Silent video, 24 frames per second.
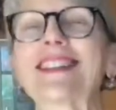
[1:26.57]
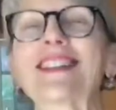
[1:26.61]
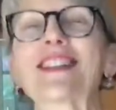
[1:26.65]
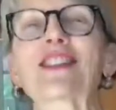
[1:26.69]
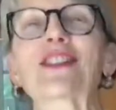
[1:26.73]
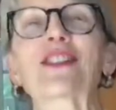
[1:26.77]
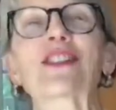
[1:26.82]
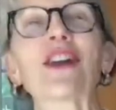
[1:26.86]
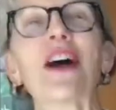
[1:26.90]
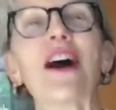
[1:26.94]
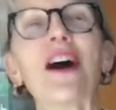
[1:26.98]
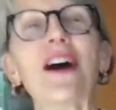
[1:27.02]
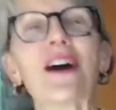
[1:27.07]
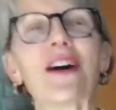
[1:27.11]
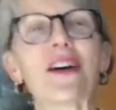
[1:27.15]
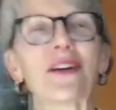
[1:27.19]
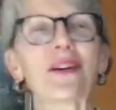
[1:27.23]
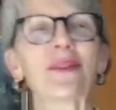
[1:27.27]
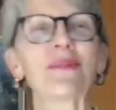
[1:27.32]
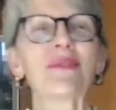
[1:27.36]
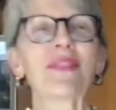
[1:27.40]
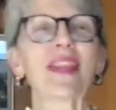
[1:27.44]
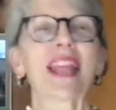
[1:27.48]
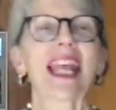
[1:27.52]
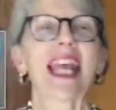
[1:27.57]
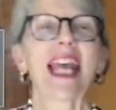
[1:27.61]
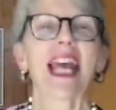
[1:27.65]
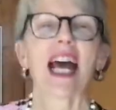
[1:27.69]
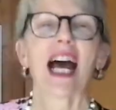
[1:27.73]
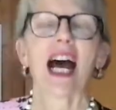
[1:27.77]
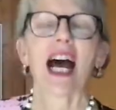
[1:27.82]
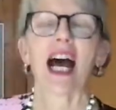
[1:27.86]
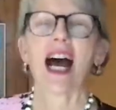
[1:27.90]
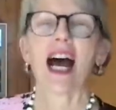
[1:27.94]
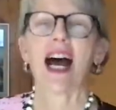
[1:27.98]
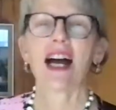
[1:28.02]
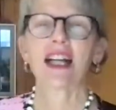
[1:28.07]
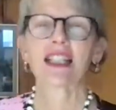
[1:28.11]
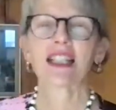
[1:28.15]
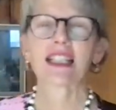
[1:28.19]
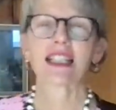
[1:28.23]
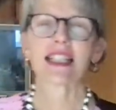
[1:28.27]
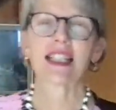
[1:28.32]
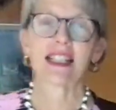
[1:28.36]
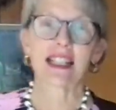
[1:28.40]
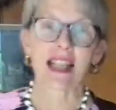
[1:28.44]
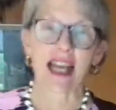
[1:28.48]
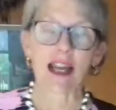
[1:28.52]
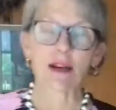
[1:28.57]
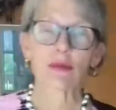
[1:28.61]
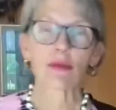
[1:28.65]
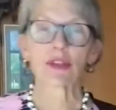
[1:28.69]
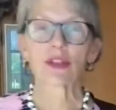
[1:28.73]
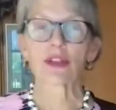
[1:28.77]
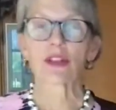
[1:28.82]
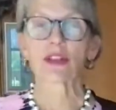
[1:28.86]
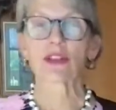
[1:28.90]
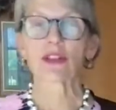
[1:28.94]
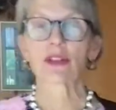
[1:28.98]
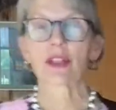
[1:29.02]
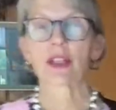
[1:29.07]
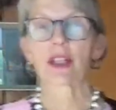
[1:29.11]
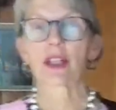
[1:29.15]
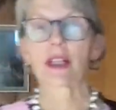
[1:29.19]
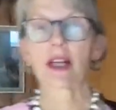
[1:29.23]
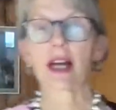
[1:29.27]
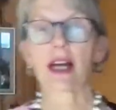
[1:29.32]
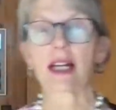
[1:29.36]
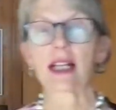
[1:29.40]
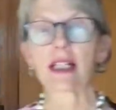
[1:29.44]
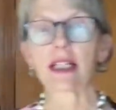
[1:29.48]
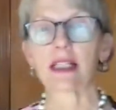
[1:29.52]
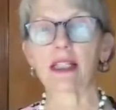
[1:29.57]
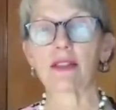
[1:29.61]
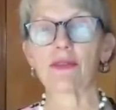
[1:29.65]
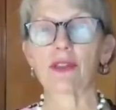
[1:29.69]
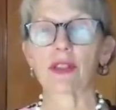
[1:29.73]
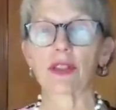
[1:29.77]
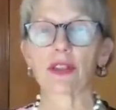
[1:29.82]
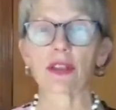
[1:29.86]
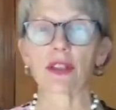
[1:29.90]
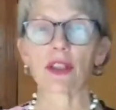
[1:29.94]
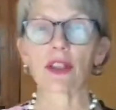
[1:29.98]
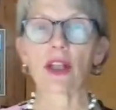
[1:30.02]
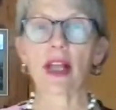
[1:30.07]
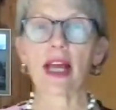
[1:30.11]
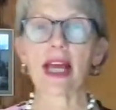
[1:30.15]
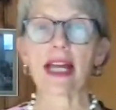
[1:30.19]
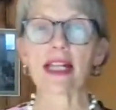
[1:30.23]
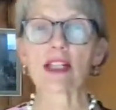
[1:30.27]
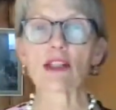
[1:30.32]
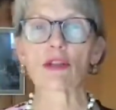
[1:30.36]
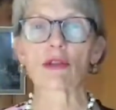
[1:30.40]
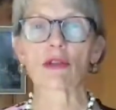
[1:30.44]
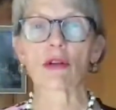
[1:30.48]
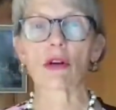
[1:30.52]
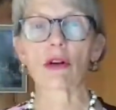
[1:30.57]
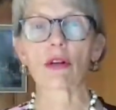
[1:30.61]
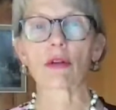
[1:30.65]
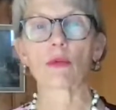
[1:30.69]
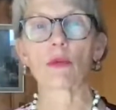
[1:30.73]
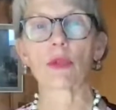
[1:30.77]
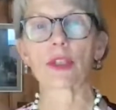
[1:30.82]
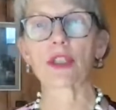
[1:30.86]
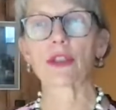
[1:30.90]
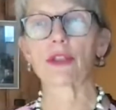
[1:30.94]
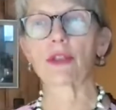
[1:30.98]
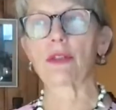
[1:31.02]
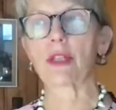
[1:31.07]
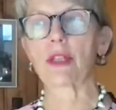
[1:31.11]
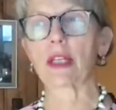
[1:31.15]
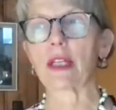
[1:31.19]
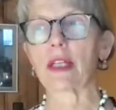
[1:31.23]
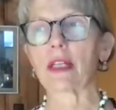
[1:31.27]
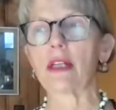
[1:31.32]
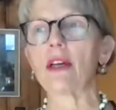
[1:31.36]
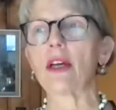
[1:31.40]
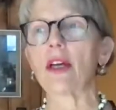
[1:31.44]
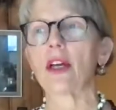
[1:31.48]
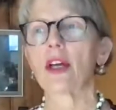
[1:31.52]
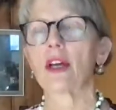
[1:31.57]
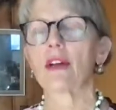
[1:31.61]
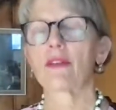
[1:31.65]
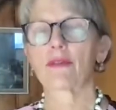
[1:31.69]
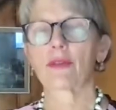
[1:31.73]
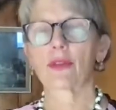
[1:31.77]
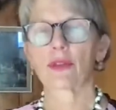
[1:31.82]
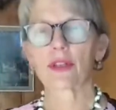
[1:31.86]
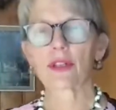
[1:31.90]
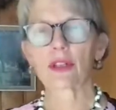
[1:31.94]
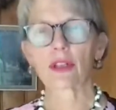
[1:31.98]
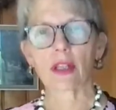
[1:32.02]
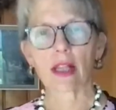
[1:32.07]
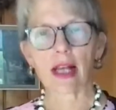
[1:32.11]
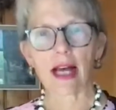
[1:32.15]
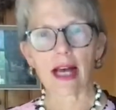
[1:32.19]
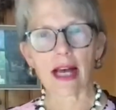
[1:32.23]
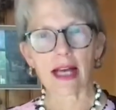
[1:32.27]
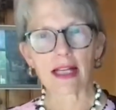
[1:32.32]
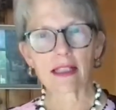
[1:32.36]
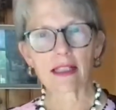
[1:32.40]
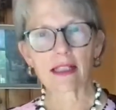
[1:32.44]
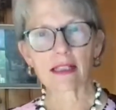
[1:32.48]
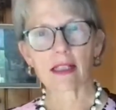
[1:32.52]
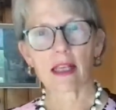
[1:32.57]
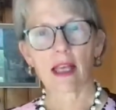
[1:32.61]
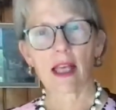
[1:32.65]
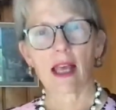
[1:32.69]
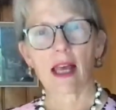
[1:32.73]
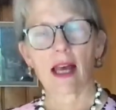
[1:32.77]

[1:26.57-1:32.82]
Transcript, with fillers: so uh, today we're just going to kind of give you a little head start on what you need for the class.